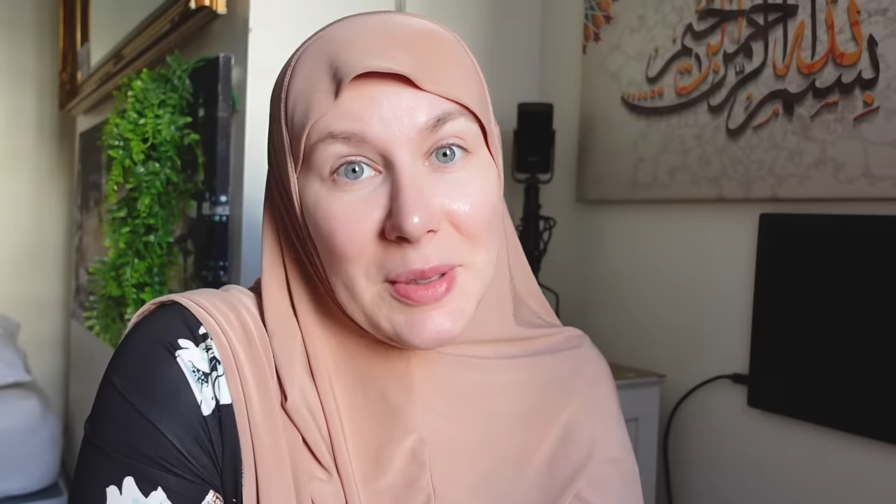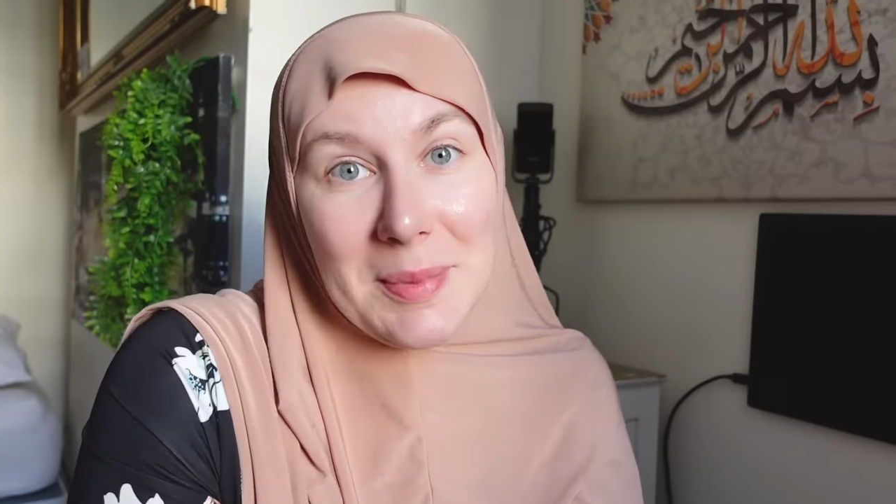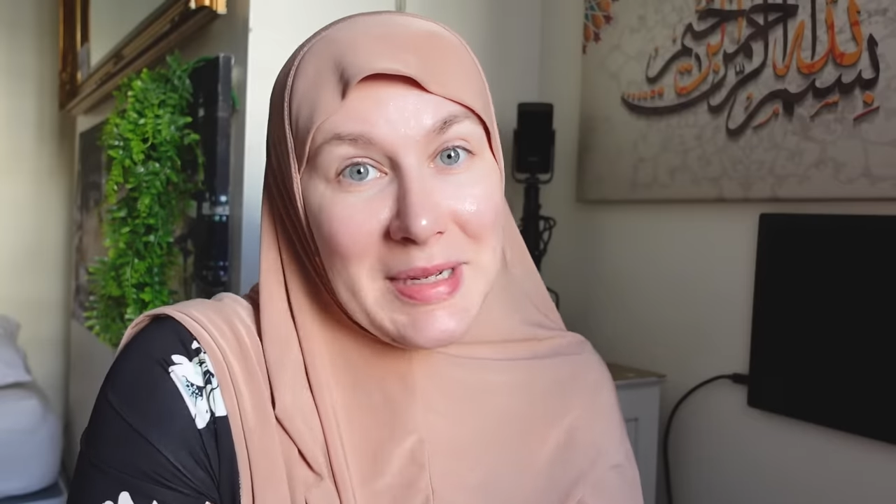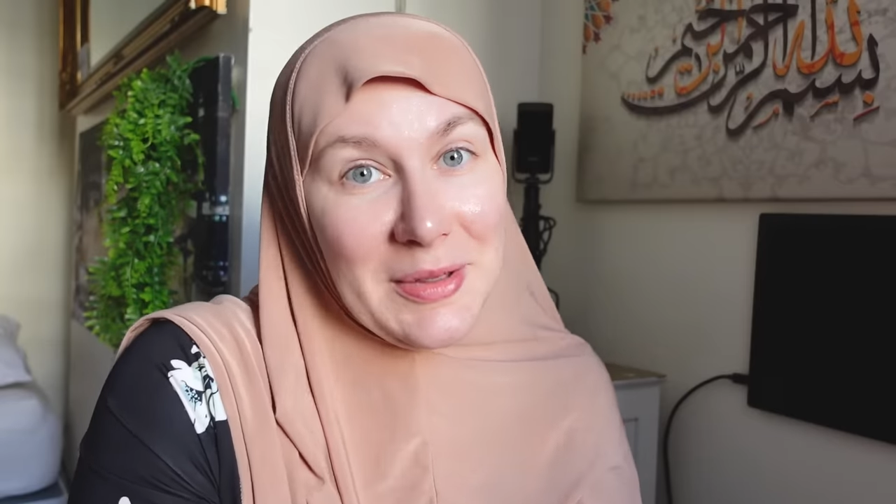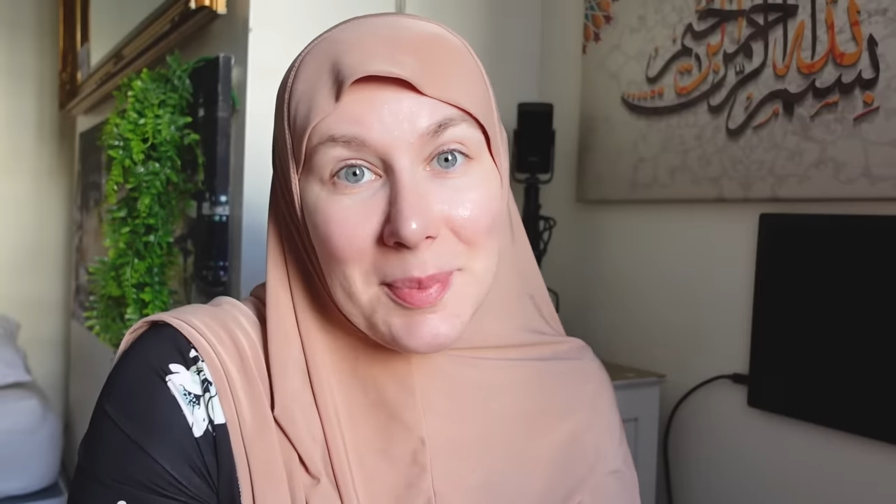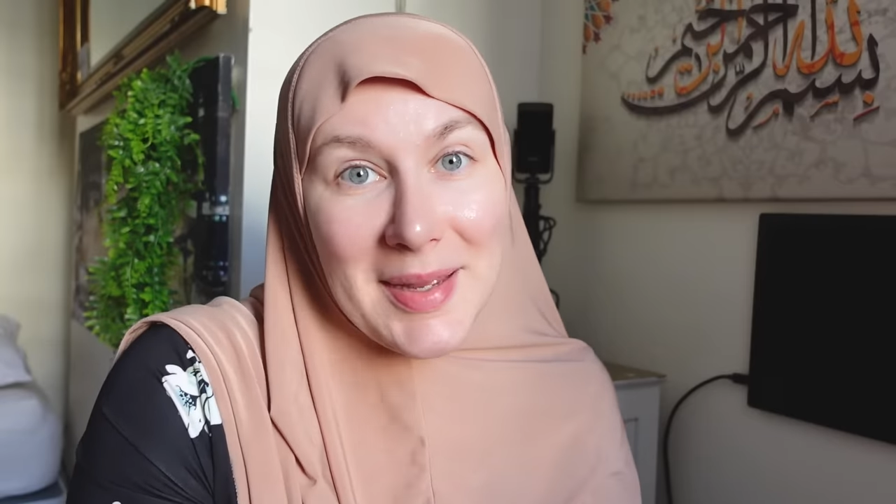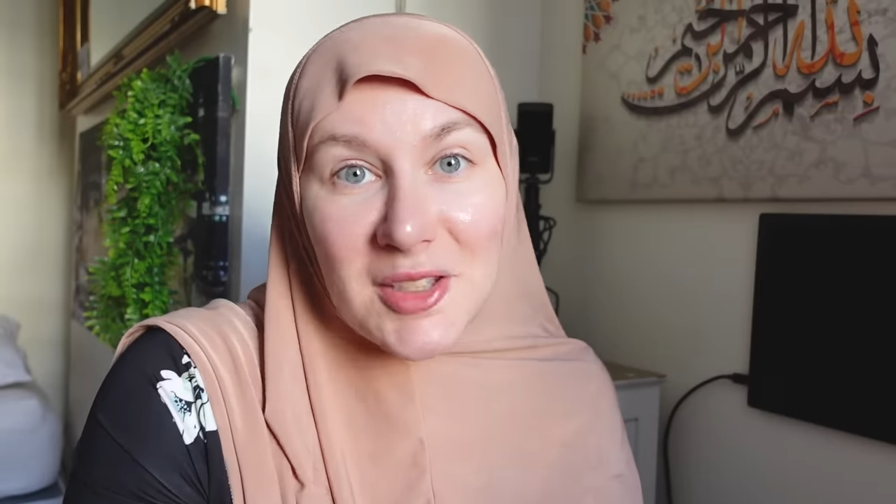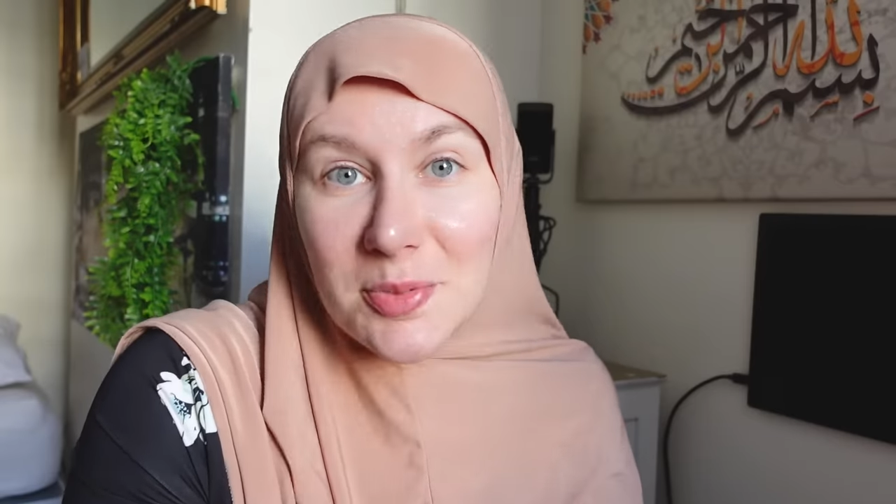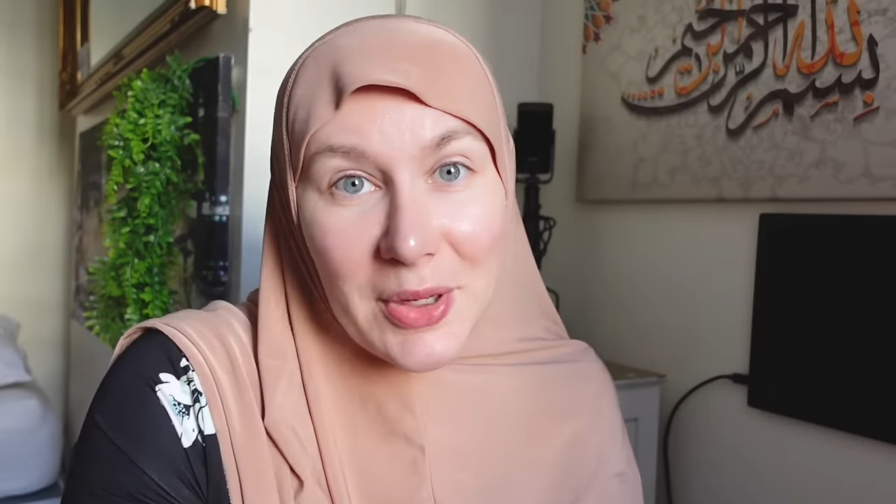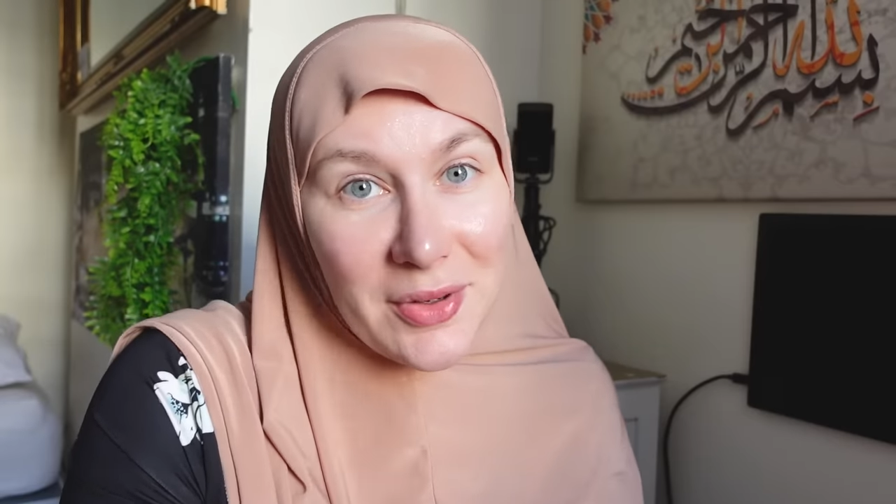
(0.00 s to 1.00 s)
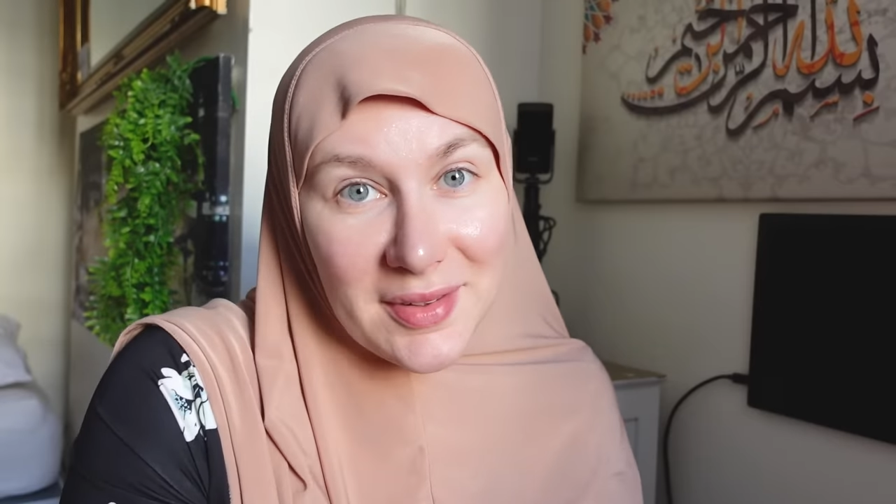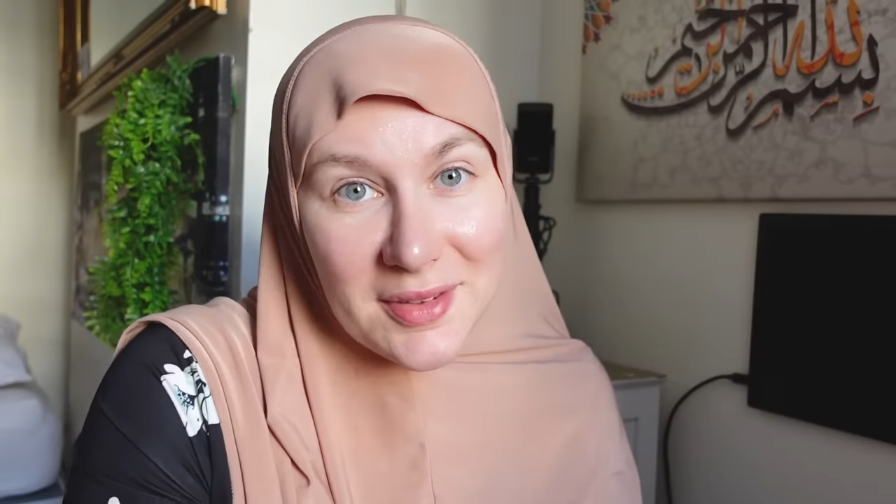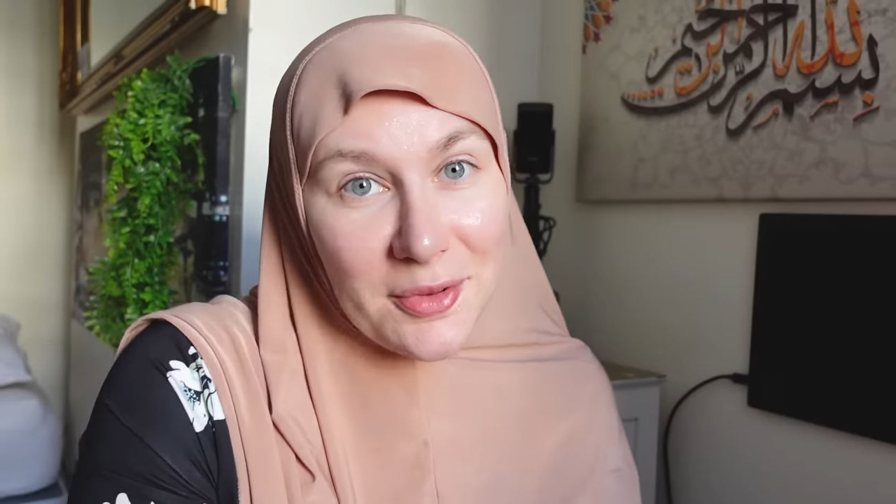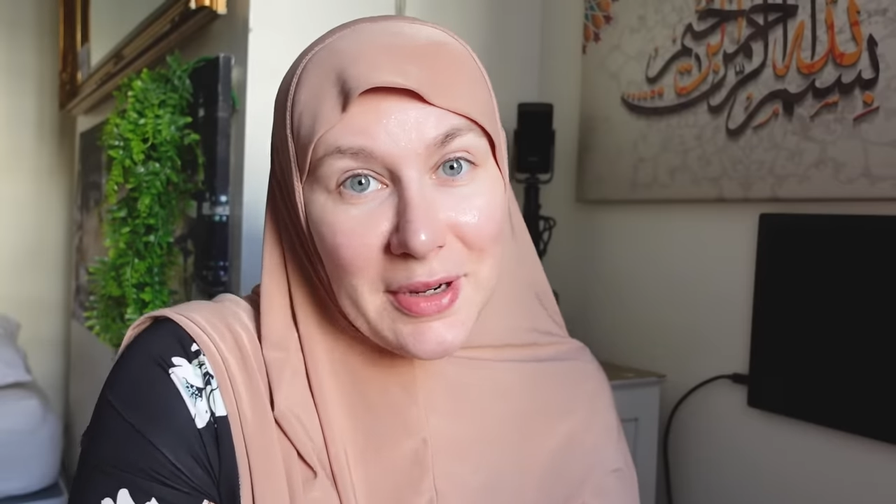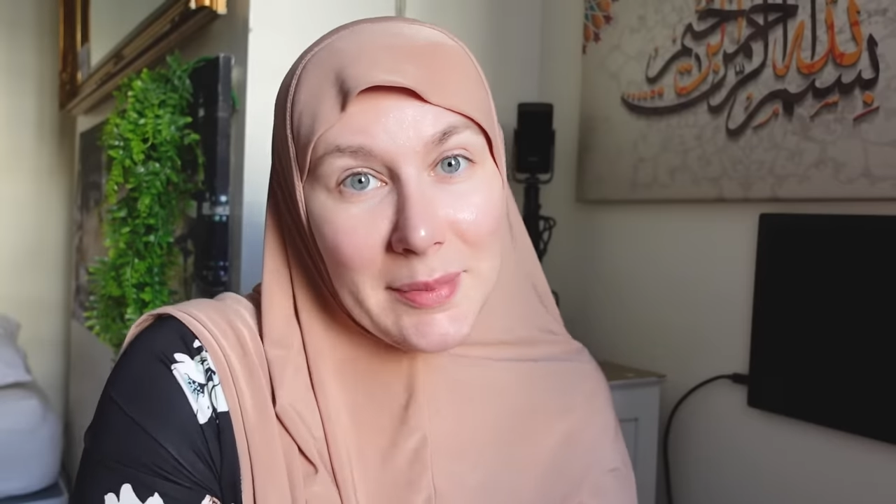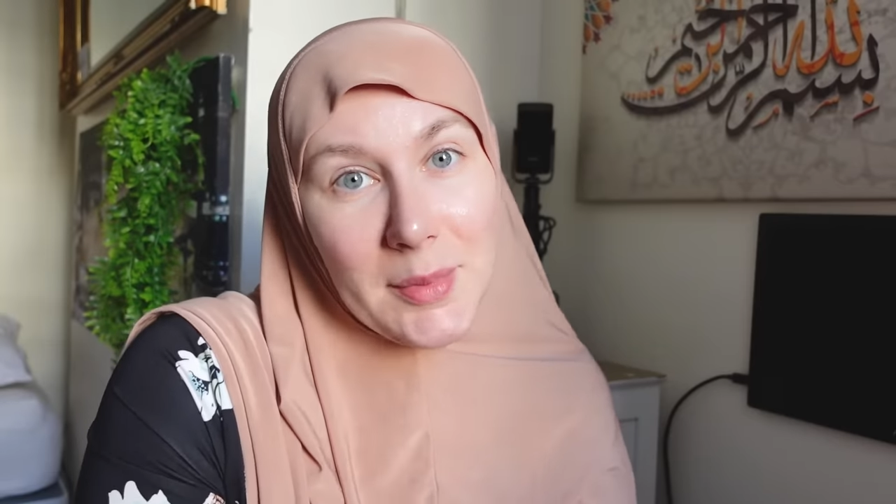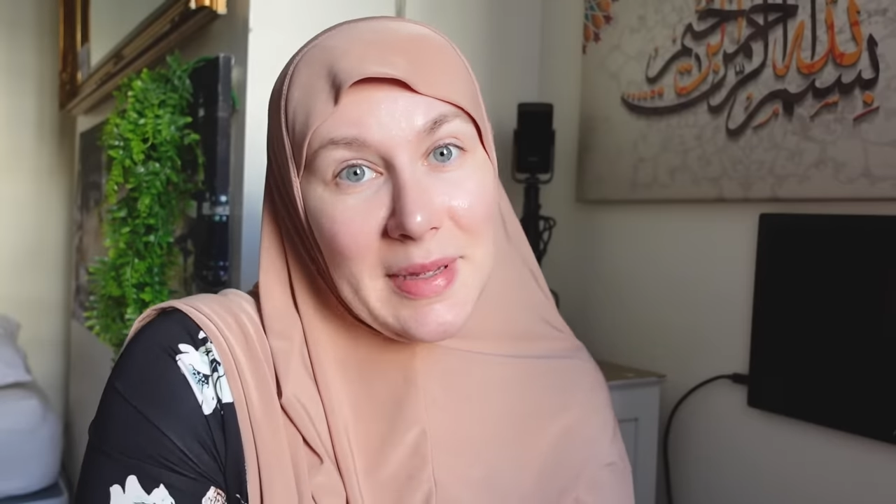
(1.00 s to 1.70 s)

I mean, message me on Instagram.